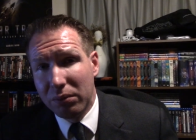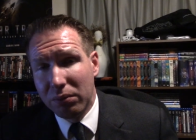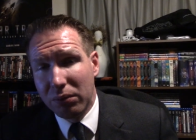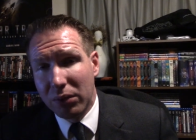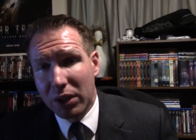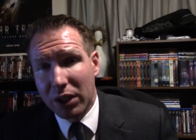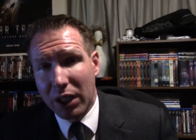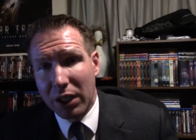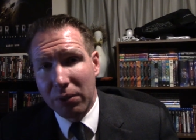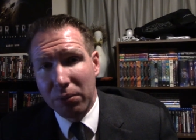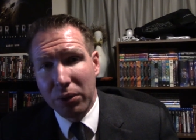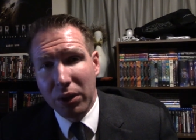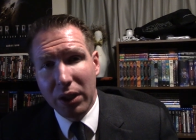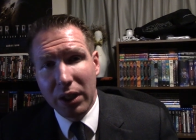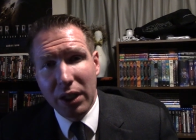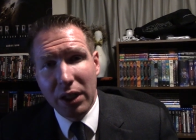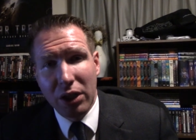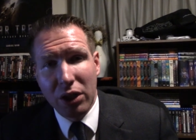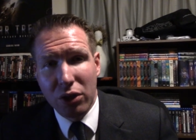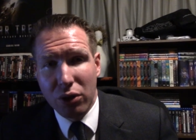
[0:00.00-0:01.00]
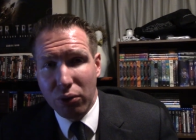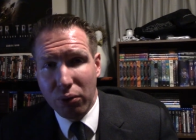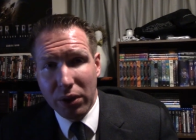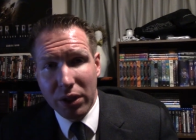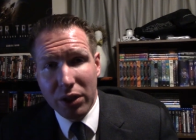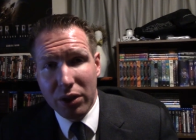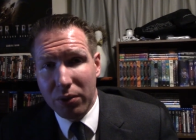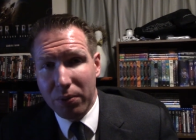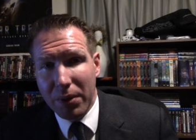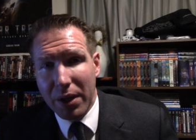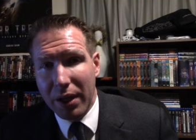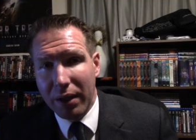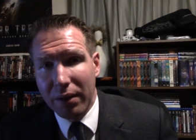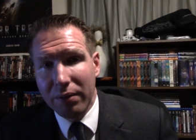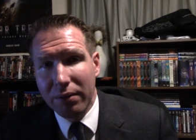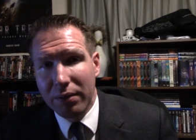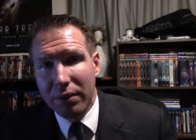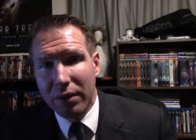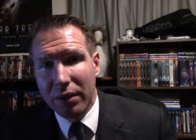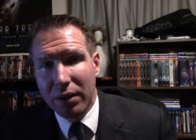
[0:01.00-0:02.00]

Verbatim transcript: which I really enjoyed as well.